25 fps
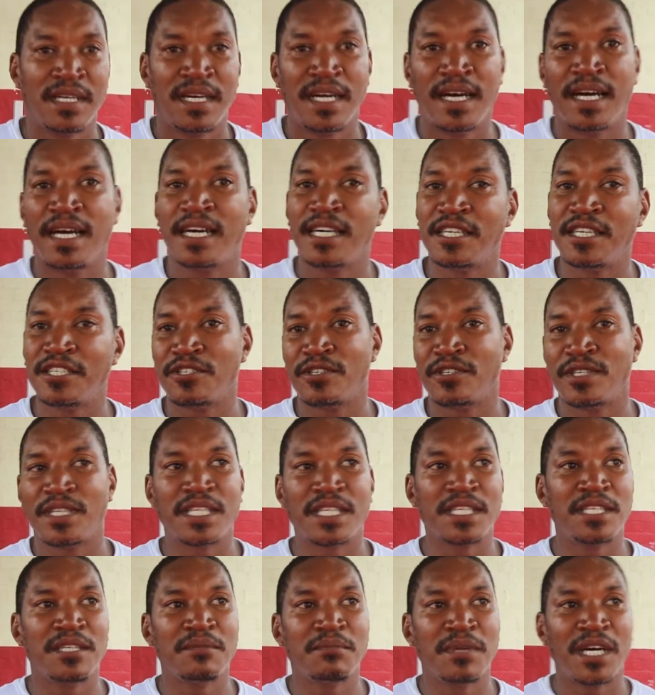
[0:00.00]
Hi,
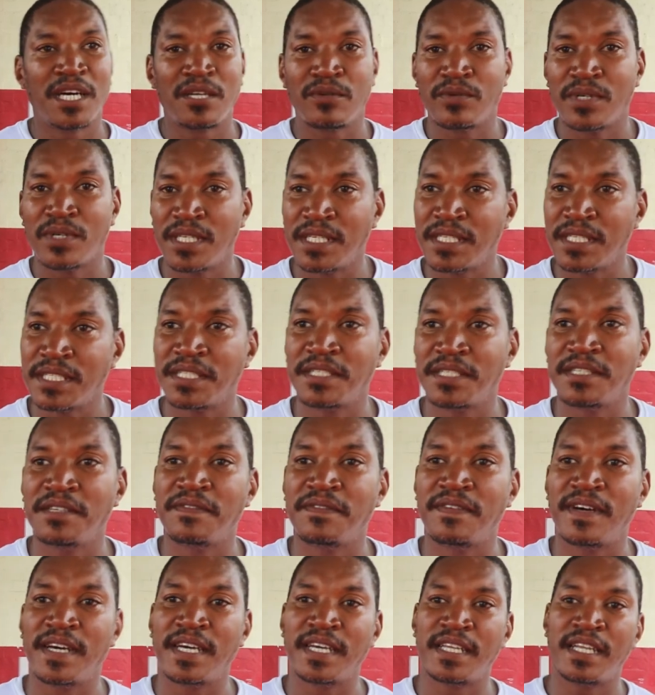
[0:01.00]
Jonathan Emanuel,
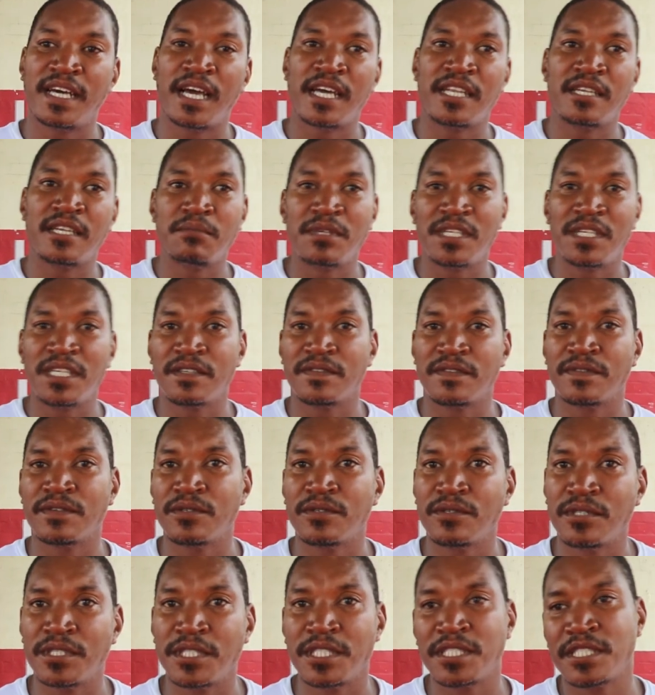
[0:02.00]
certified IAAF
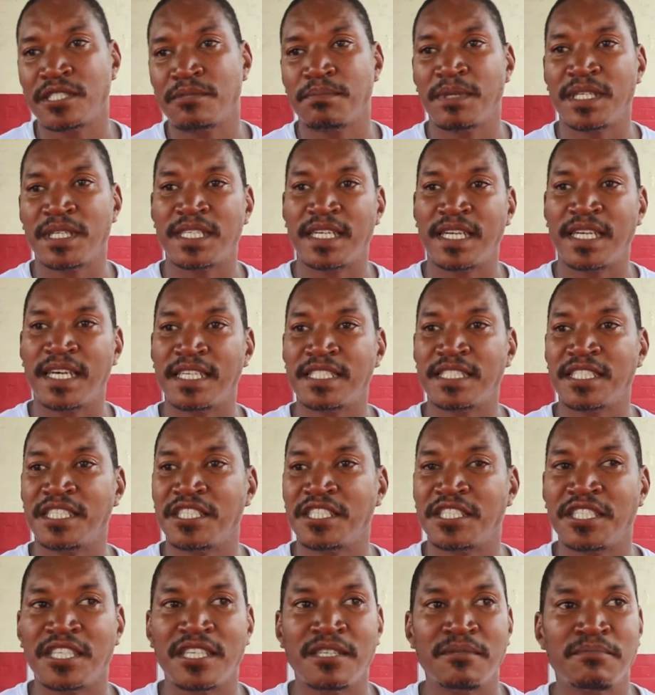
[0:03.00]
coach specialized
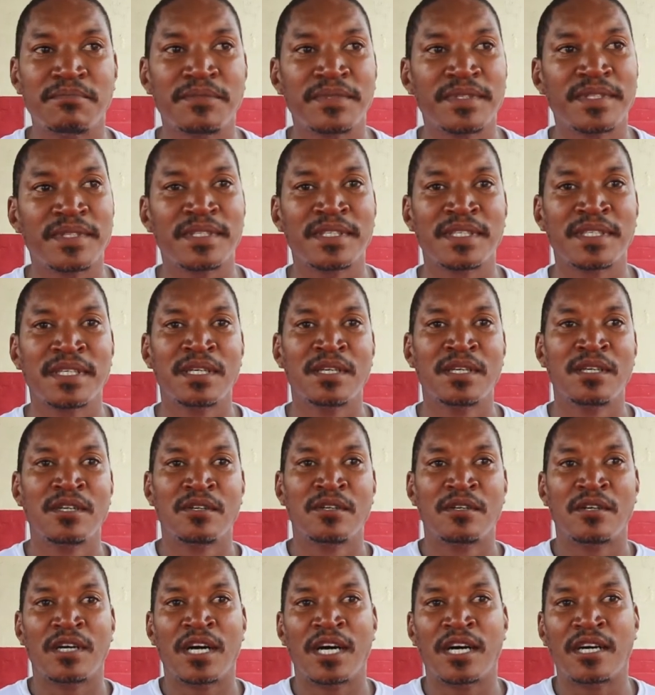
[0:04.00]
in jumps.
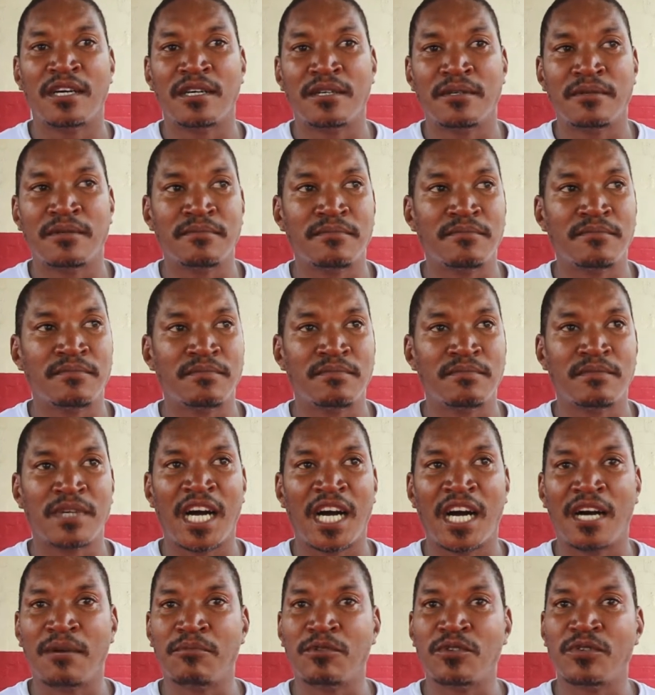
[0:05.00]
Um,
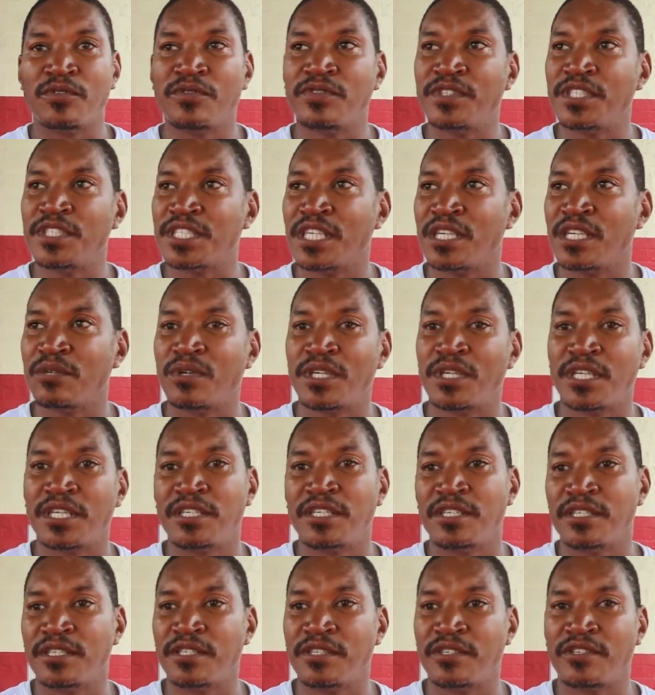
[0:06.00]
I'm official one of
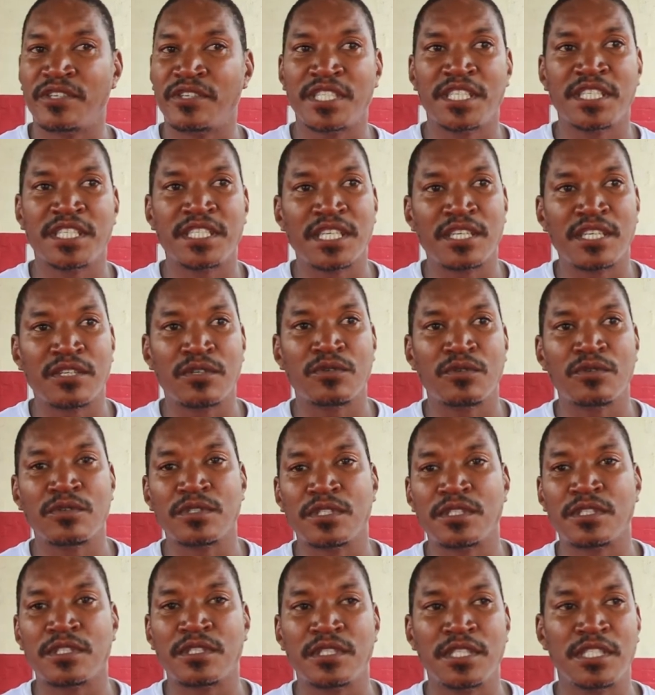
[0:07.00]
the registered
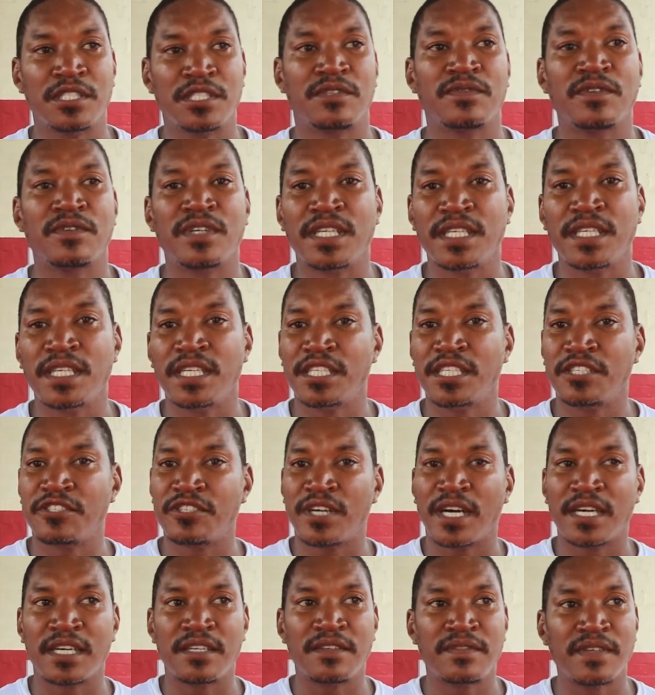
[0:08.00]
coaches for the elite
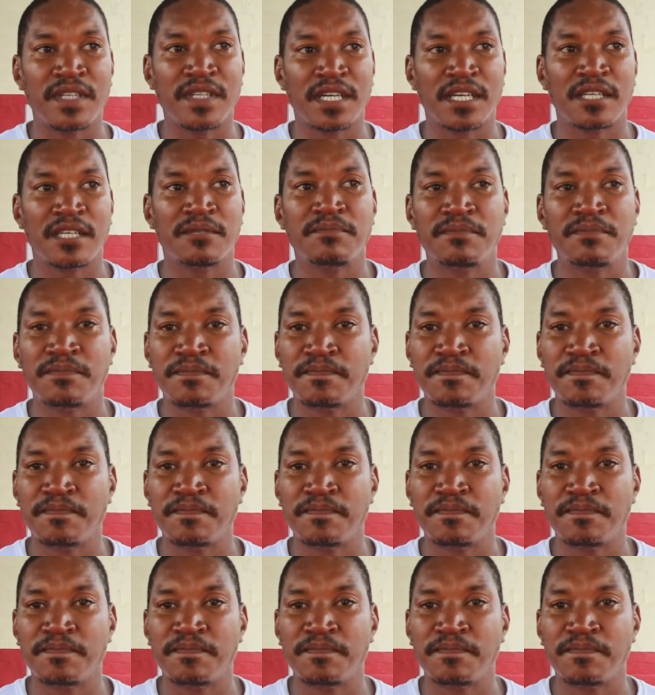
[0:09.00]
track and field club.